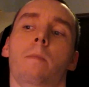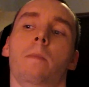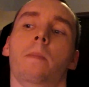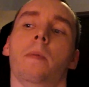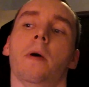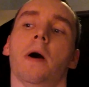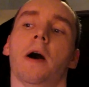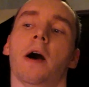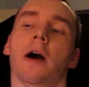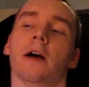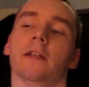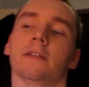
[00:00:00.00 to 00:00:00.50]

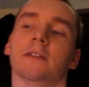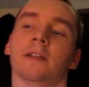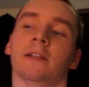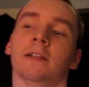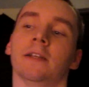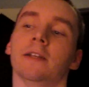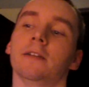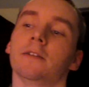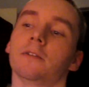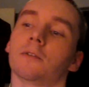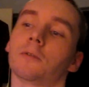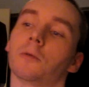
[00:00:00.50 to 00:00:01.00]
But I
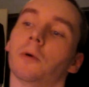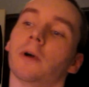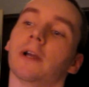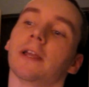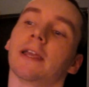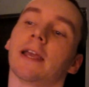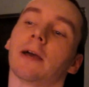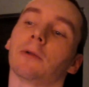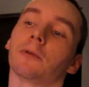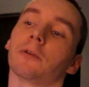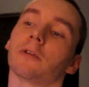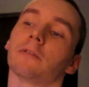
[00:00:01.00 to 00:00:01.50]
didn't quite
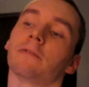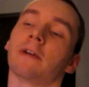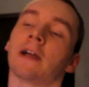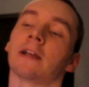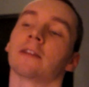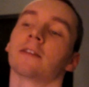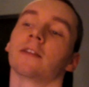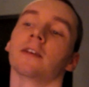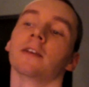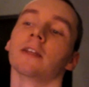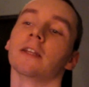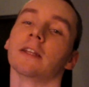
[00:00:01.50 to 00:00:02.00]
count on the
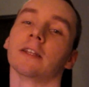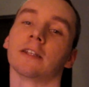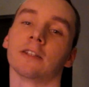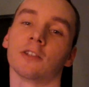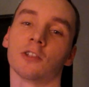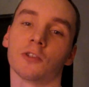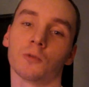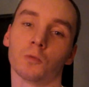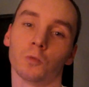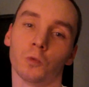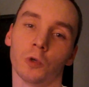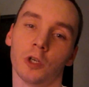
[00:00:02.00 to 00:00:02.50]
fact that it
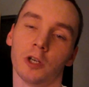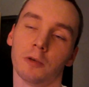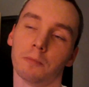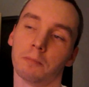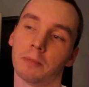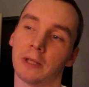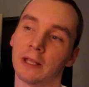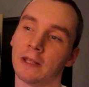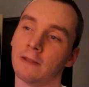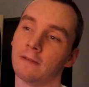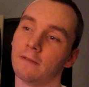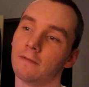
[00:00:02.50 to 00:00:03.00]
just wouldn't
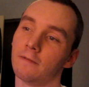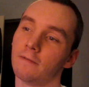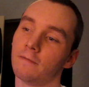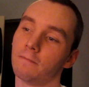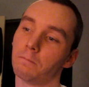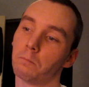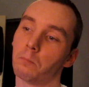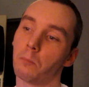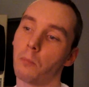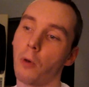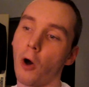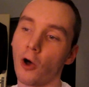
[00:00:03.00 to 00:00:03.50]
be
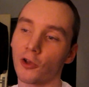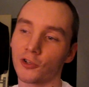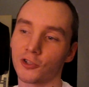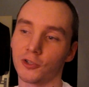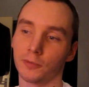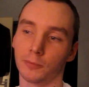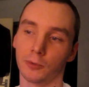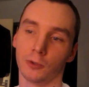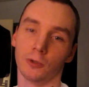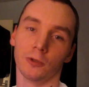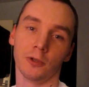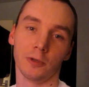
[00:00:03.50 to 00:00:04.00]

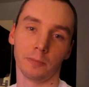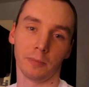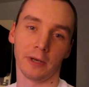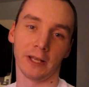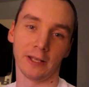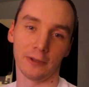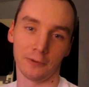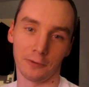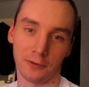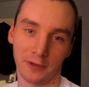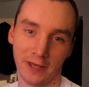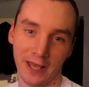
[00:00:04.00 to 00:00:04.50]
possible to
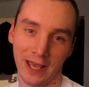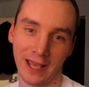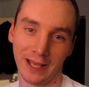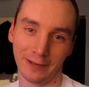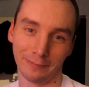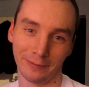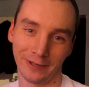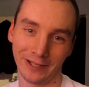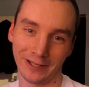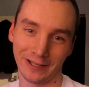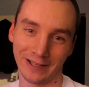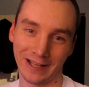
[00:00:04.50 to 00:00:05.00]
play through the
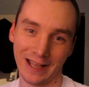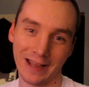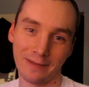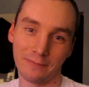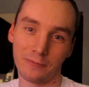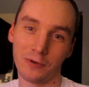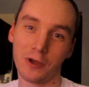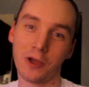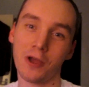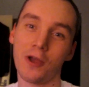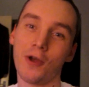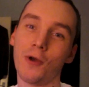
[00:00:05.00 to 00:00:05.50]
game. Like, the
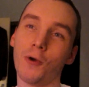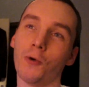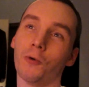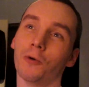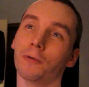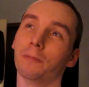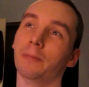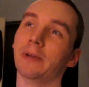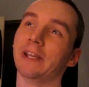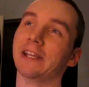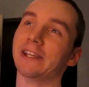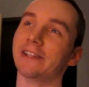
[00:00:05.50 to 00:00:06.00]
game
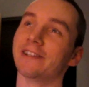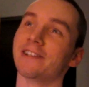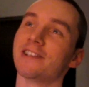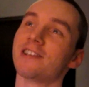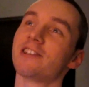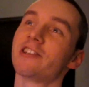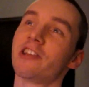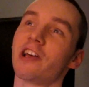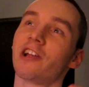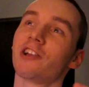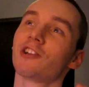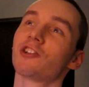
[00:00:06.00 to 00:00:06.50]
would be in
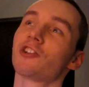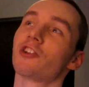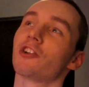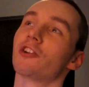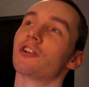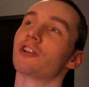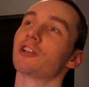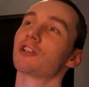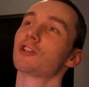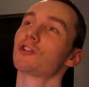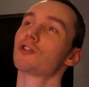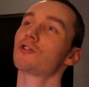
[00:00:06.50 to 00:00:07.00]
such
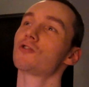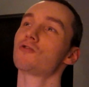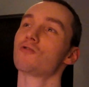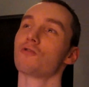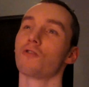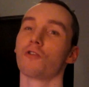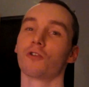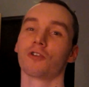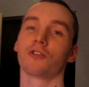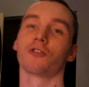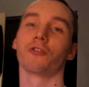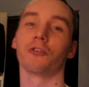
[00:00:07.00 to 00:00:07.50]
an
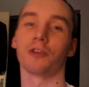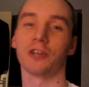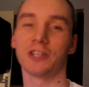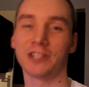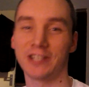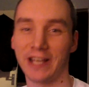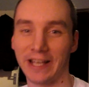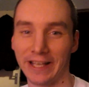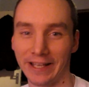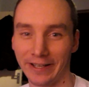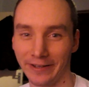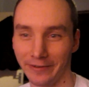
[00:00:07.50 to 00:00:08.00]
extraordinary
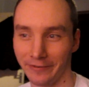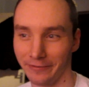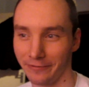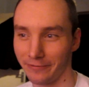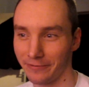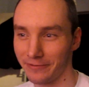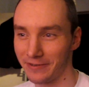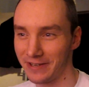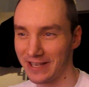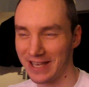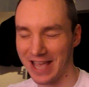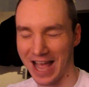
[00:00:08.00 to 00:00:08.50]
state
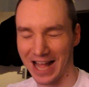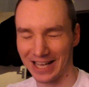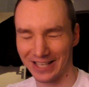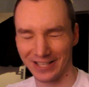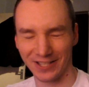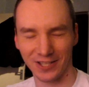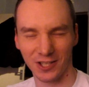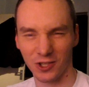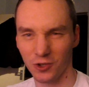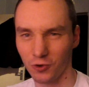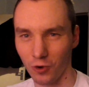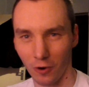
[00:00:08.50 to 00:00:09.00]
of
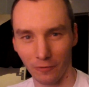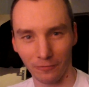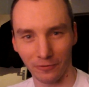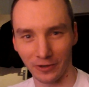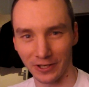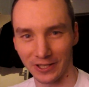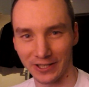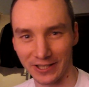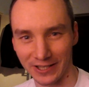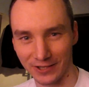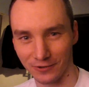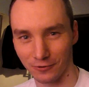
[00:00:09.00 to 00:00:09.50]

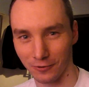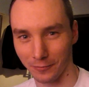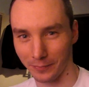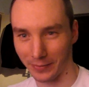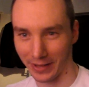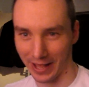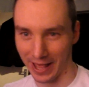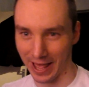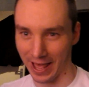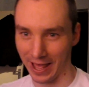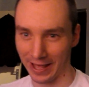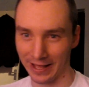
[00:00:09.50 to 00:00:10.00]
catastrophic
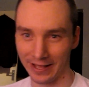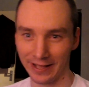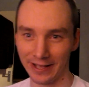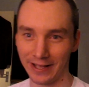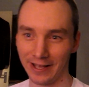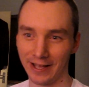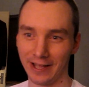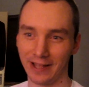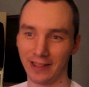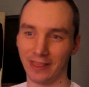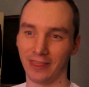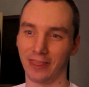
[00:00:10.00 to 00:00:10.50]
disrepair
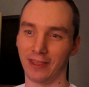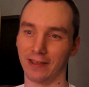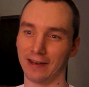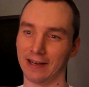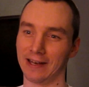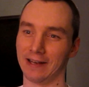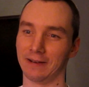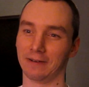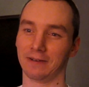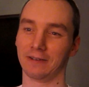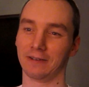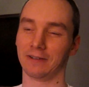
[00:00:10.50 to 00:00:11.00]

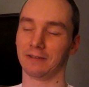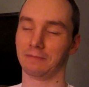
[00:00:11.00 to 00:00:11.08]
that